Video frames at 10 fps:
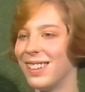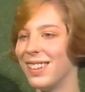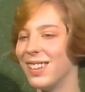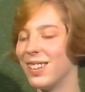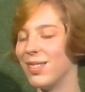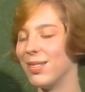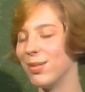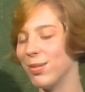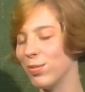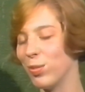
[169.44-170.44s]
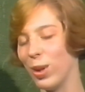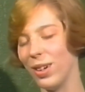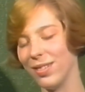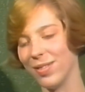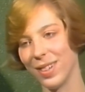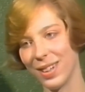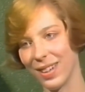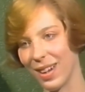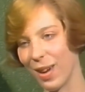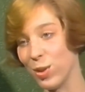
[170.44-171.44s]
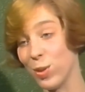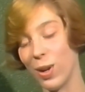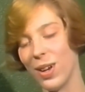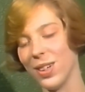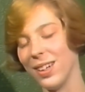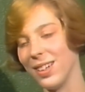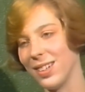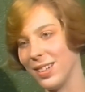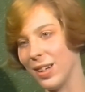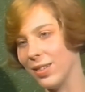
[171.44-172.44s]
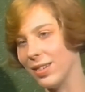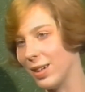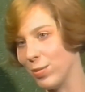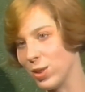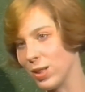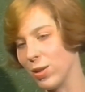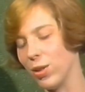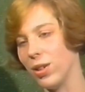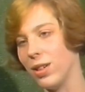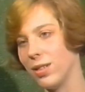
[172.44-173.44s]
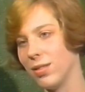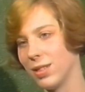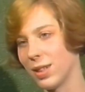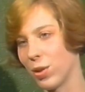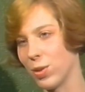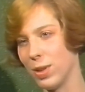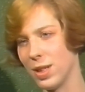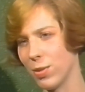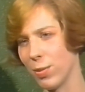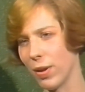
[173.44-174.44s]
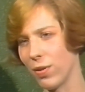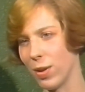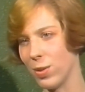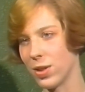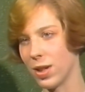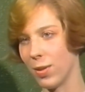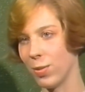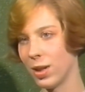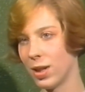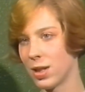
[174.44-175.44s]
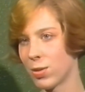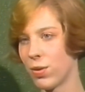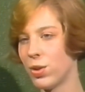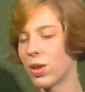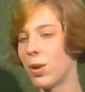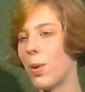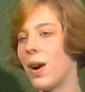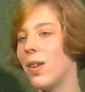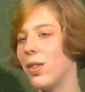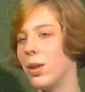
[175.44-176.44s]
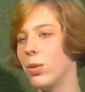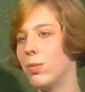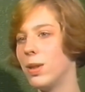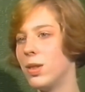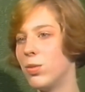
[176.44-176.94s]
And I thought, well, I'm just browsing things, Yeah, I'm um, just looking through. So I've got to meet someone about five minutes' time. So if you're not going to buy anything, please